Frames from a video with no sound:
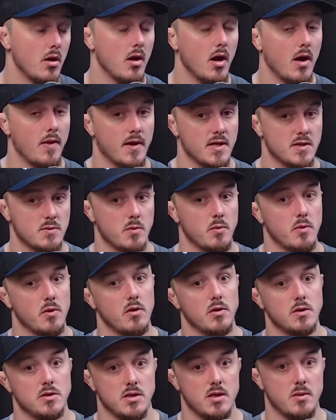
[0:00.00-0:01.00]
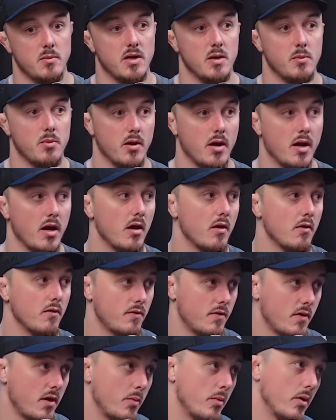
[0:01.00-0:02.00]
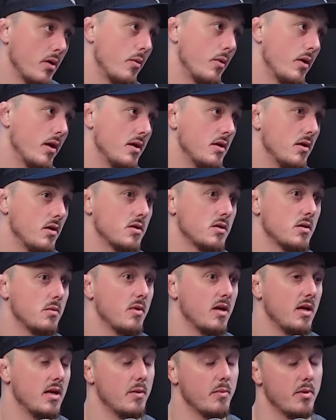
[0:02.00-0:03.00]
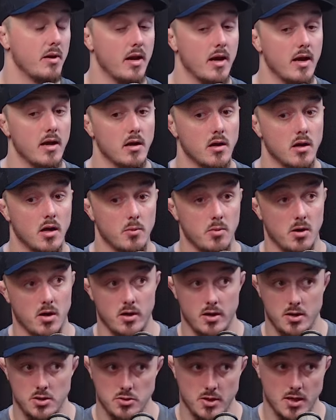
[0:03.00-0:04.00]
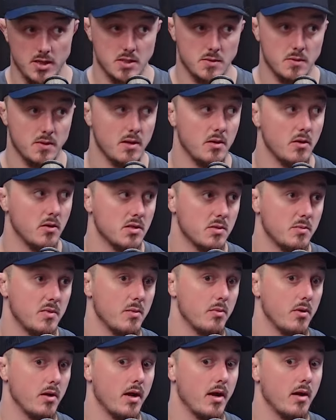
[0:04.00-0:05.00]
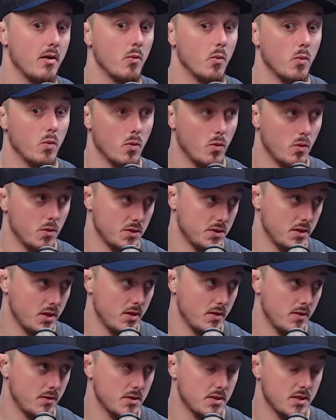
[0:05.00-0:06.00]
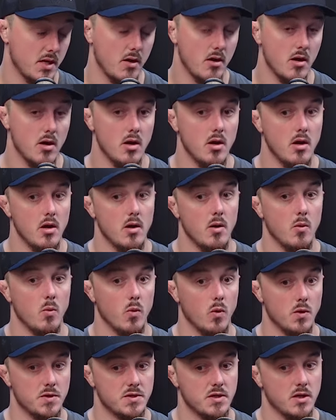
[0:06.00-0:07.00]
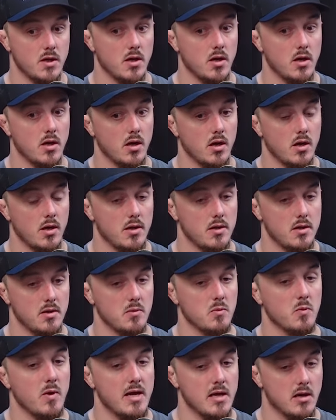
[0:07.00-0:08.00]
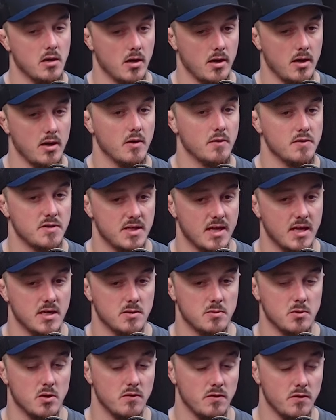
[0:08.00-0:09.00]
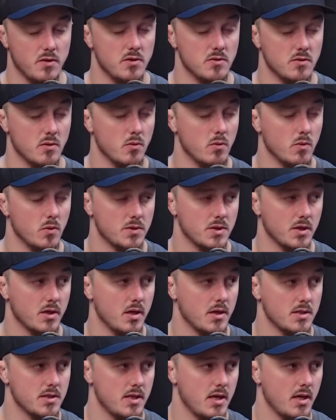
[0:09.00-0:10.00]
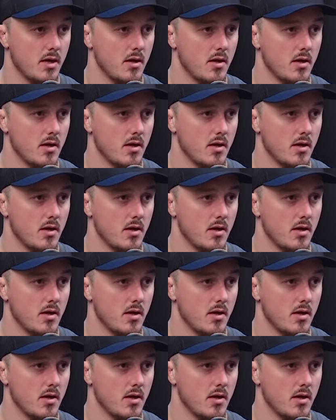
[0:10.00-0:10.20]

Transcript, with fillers: And that's when we look to then manipulate fiber. We then look to manipulate carbohydrates. We then look to manipulate water. So water, the weight cutting obviously gets confused with water cutting.